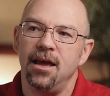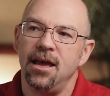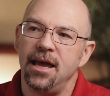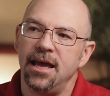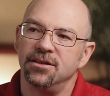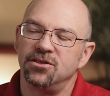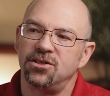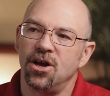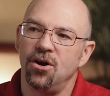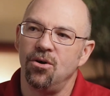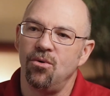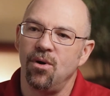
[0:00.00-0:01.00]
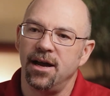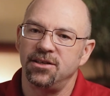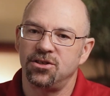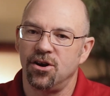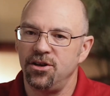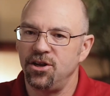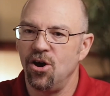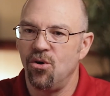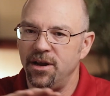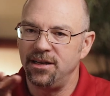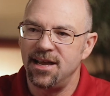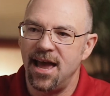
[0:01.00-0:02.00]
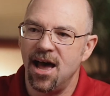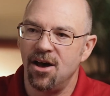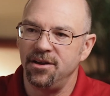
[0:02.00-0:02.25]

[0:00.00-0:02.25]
And so I started going down